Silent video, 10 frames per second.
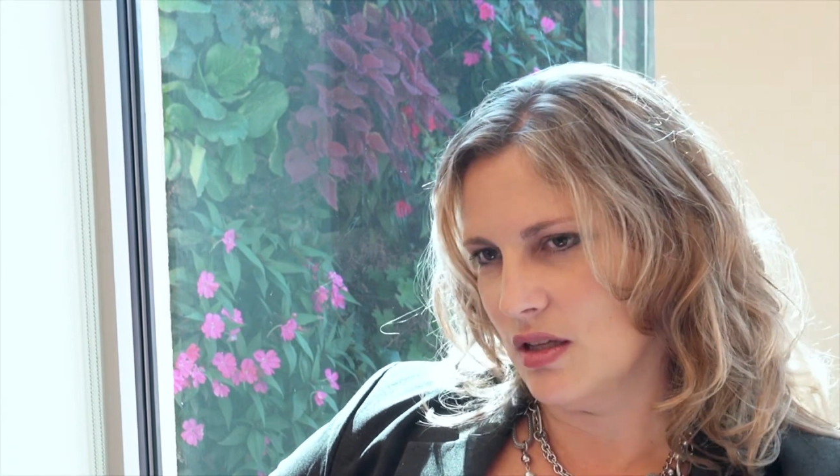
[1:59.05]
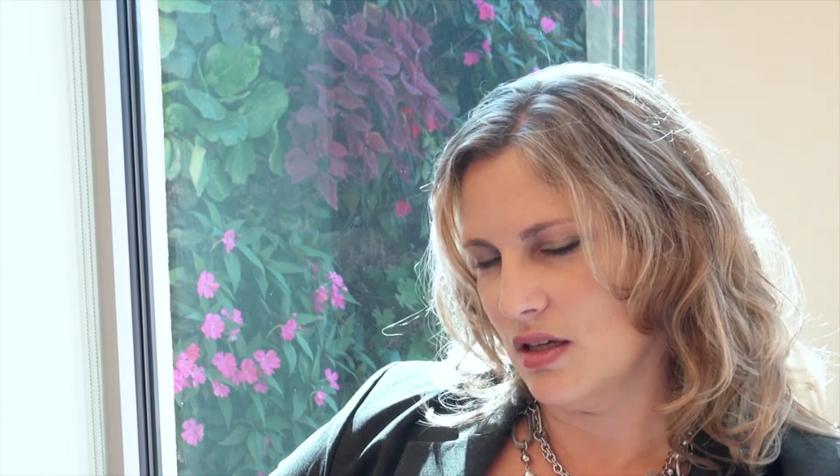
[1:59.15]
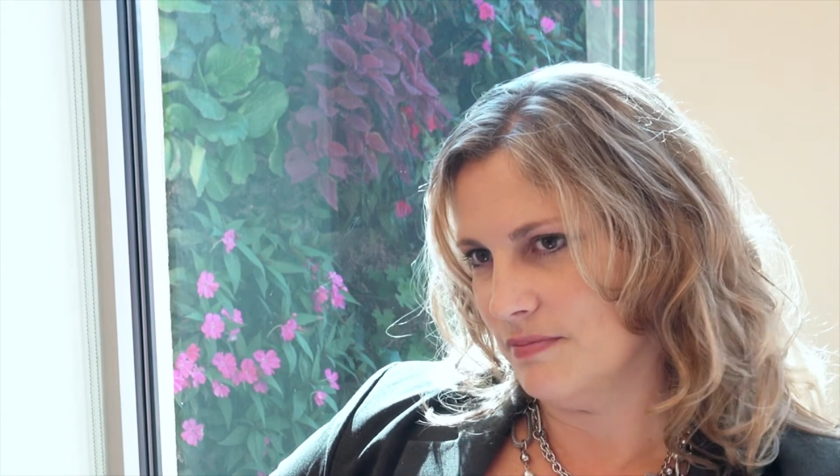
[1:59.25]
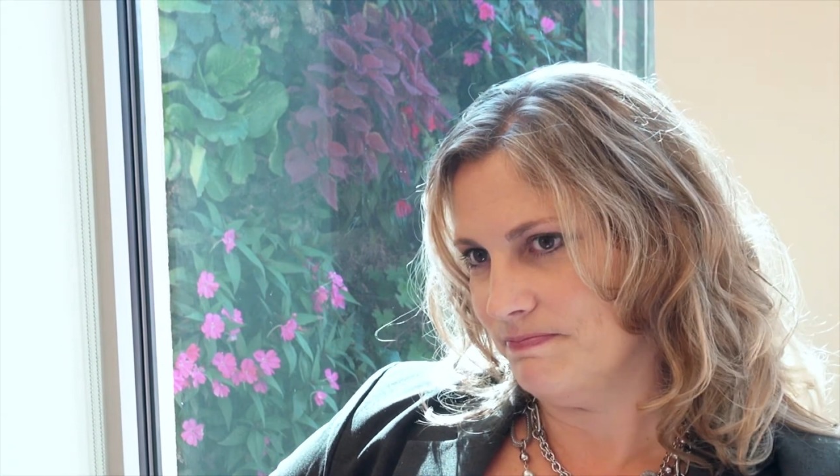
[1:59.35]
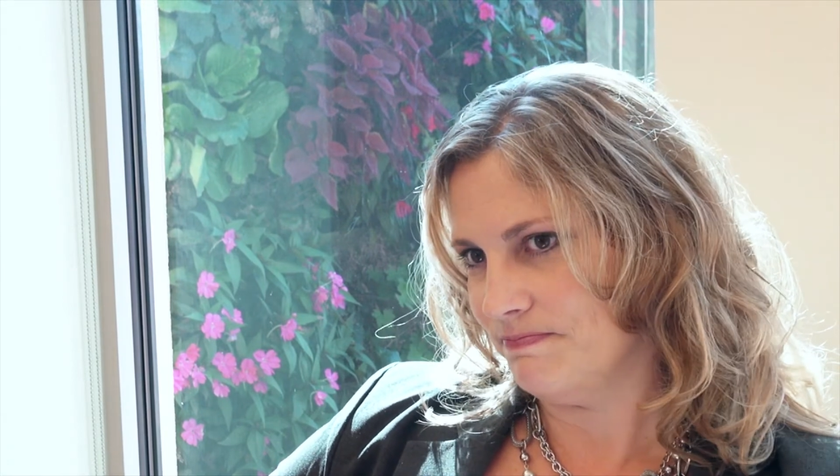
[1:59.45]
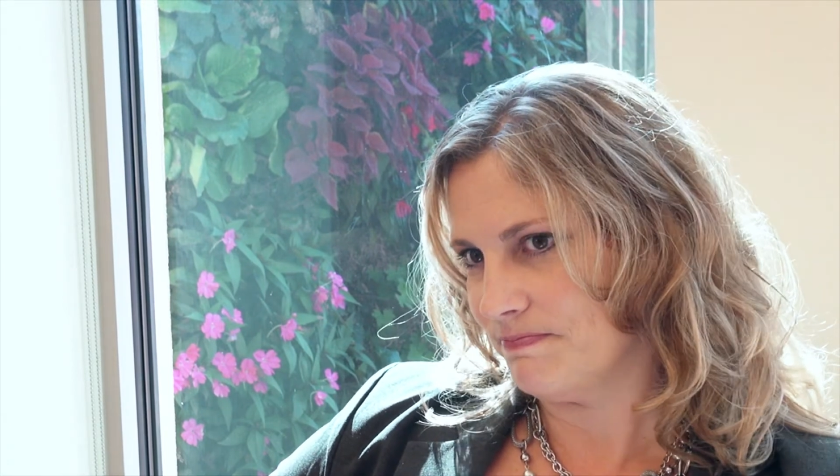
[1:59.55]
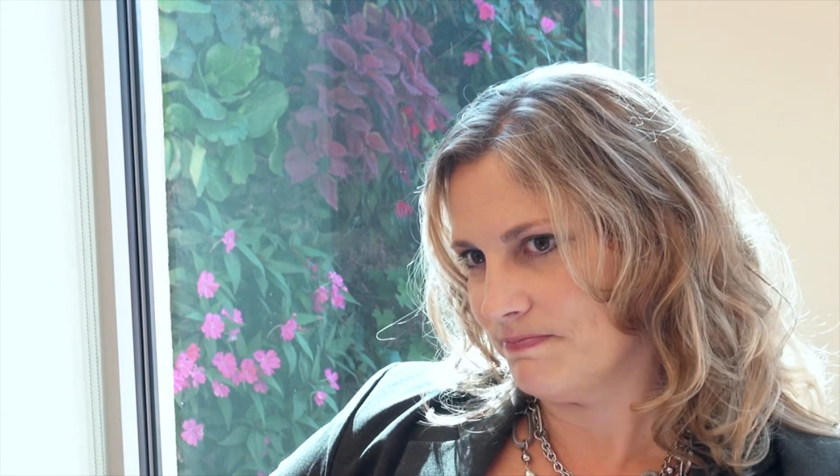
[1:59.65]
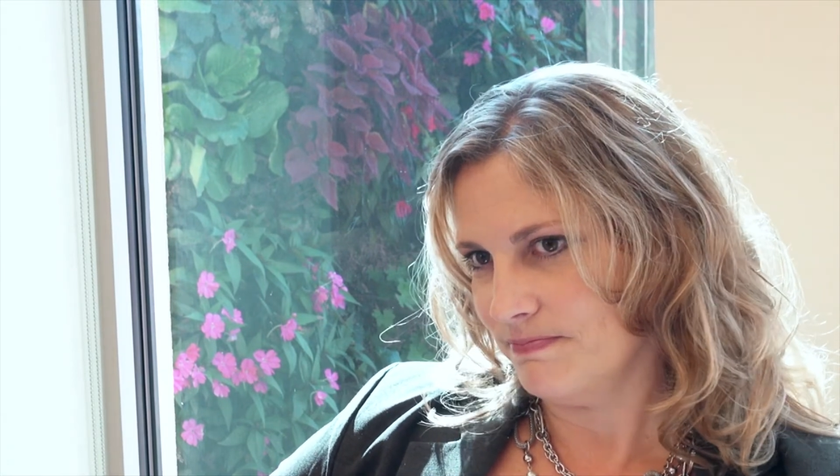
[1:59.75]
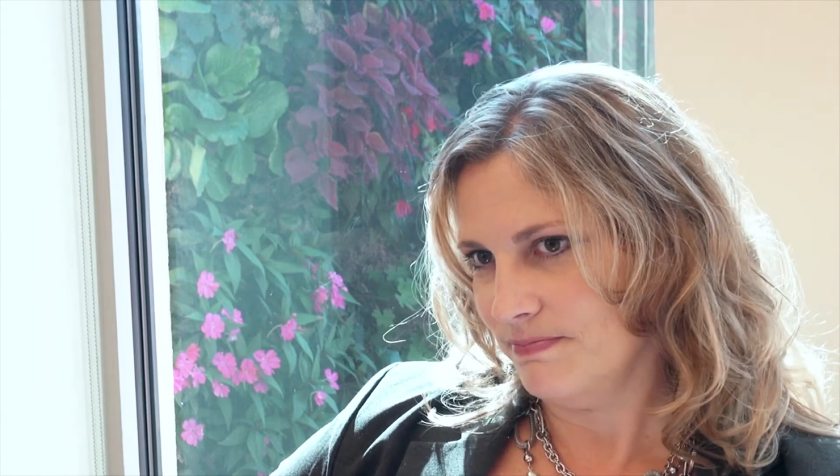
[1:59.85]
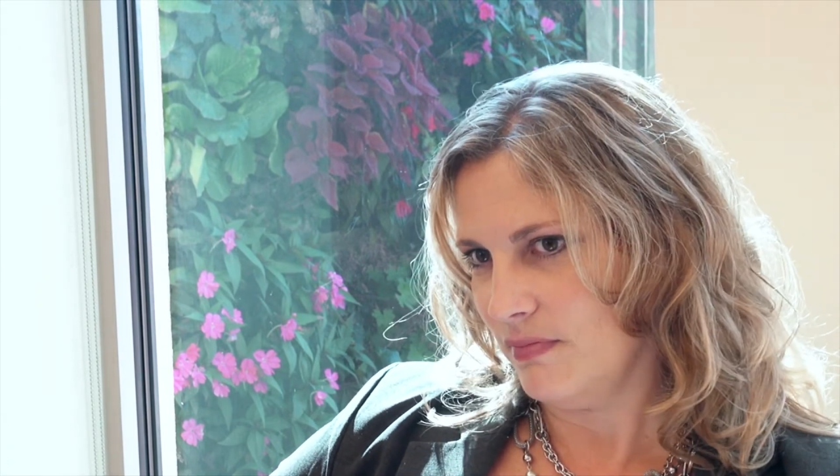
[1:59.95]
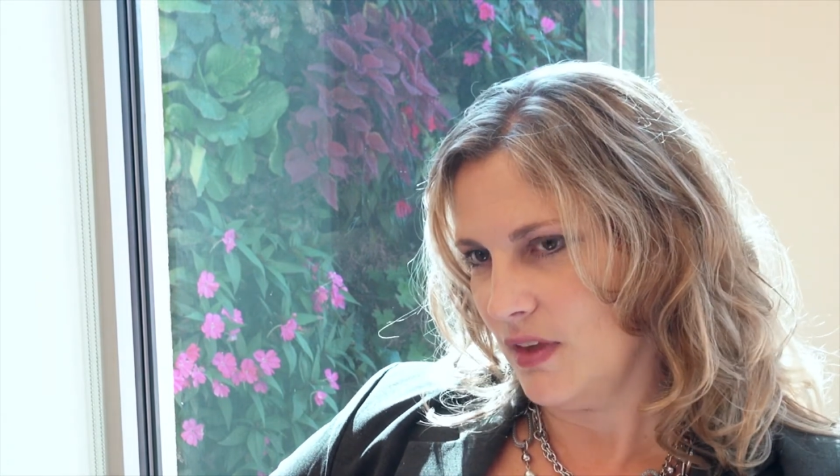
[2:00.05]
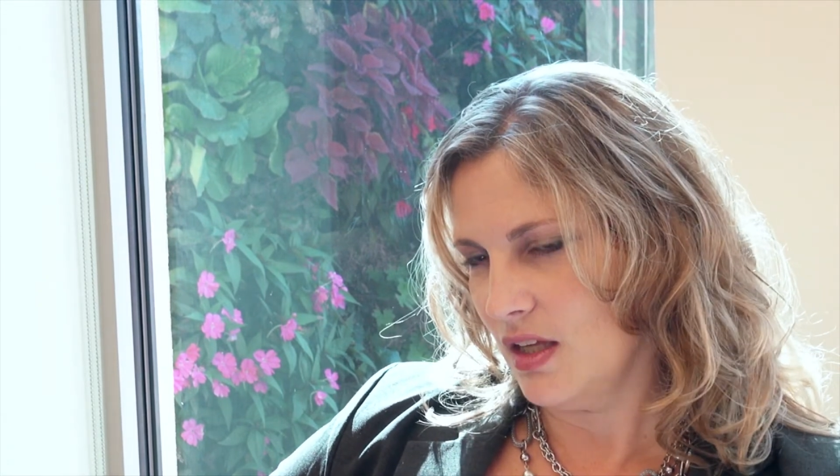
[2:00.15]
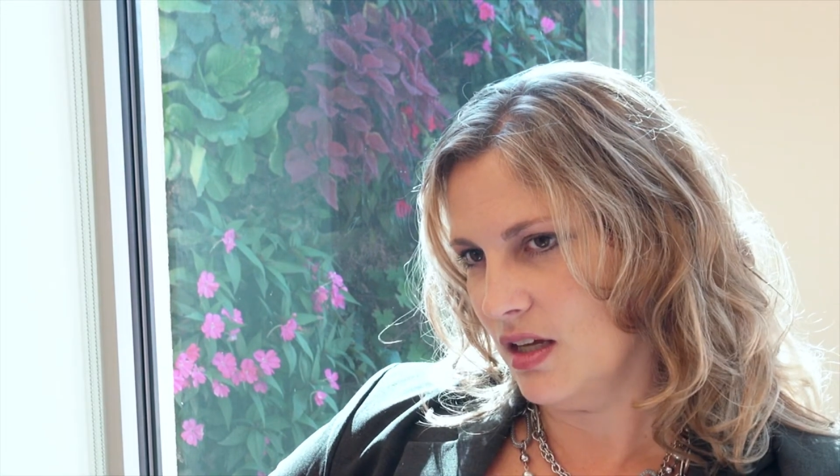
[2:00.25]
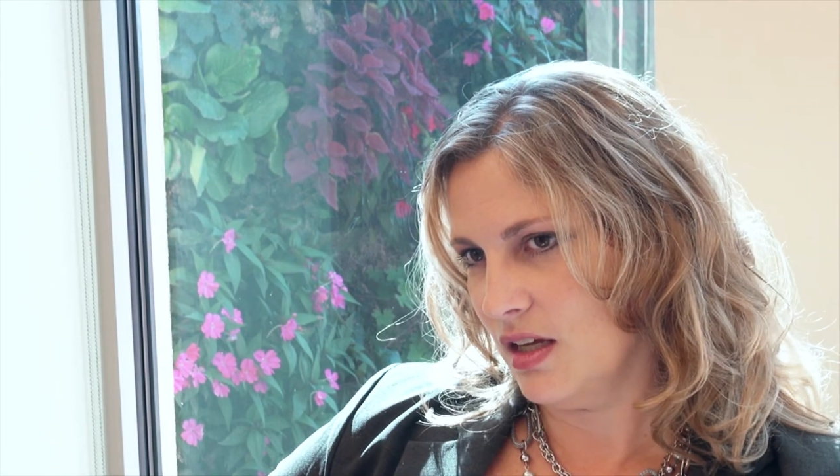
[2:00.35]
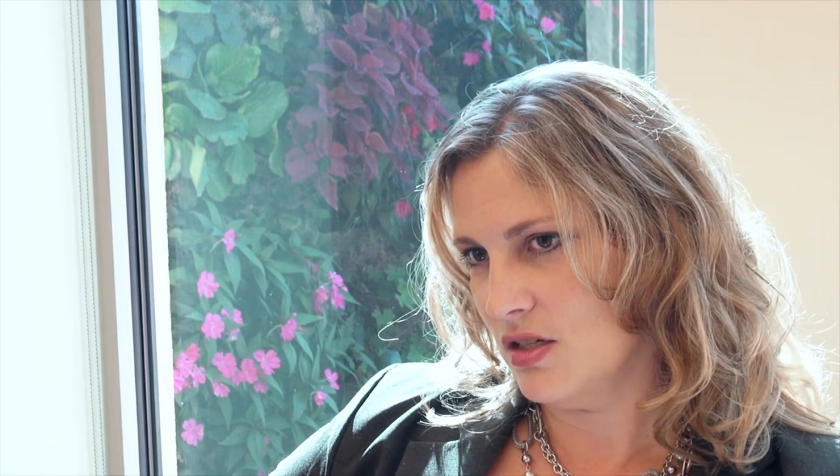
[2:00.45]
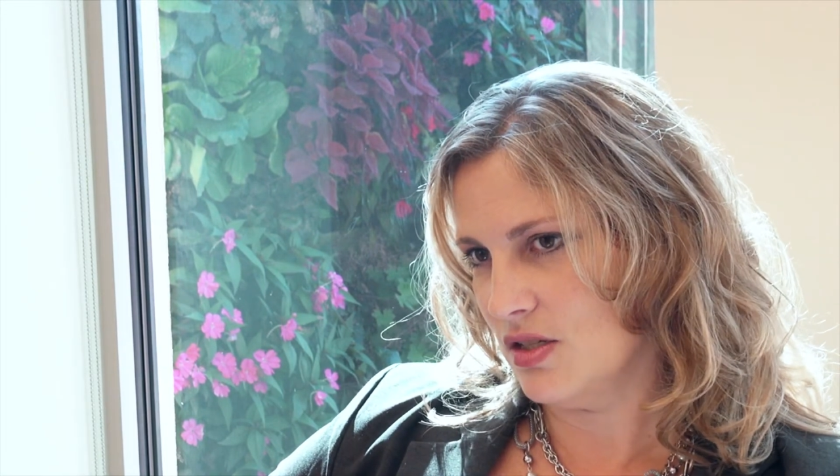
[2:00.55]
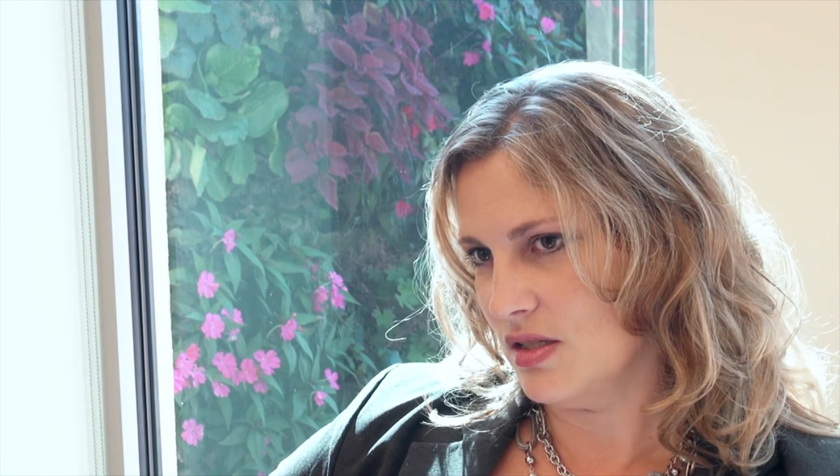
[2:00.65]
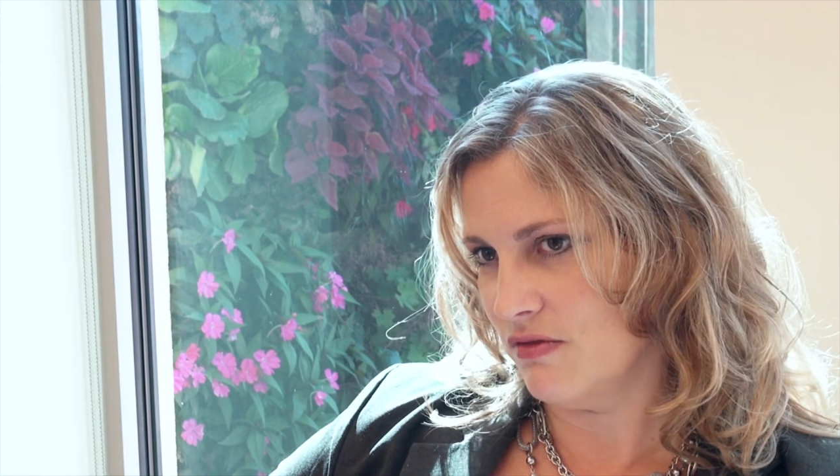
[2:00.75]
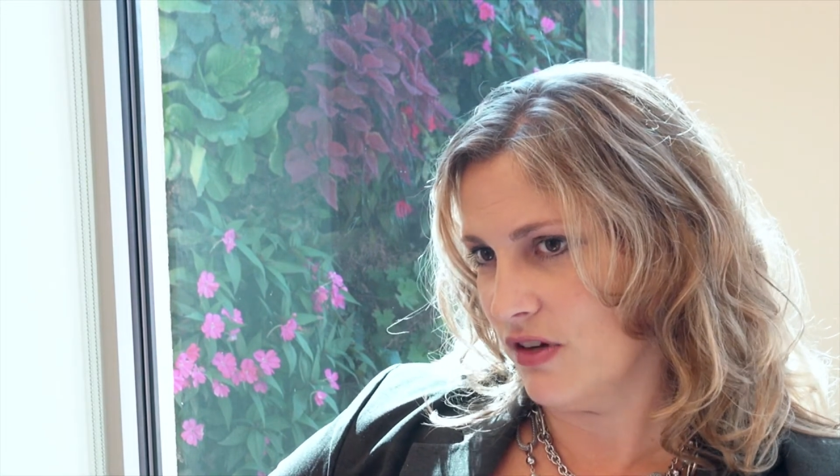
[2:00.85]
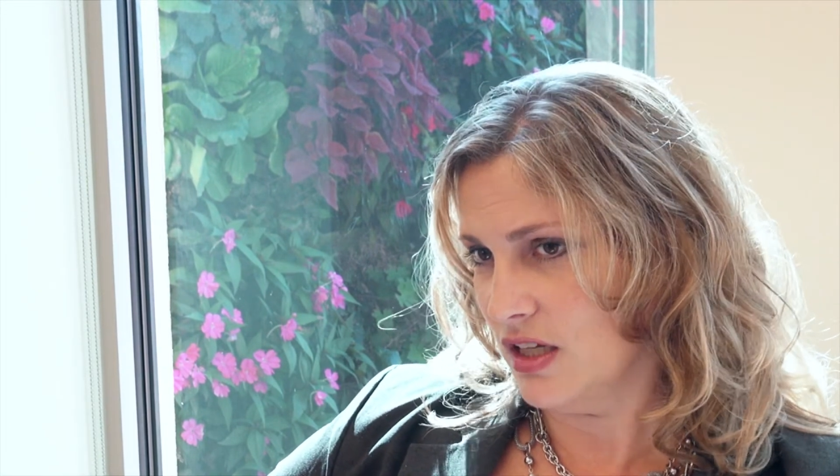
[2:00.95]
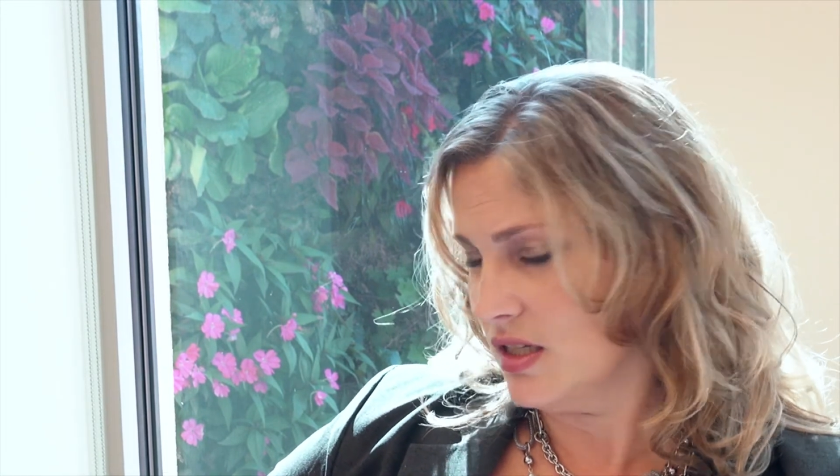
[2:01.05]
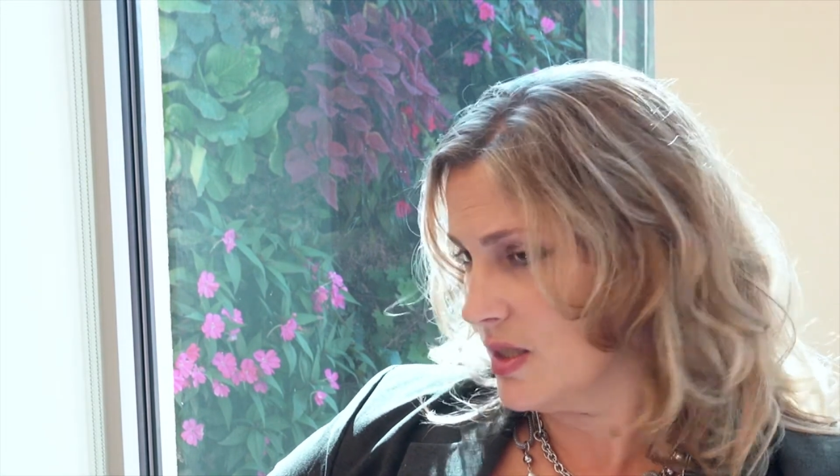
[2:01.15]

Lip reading: that can just define a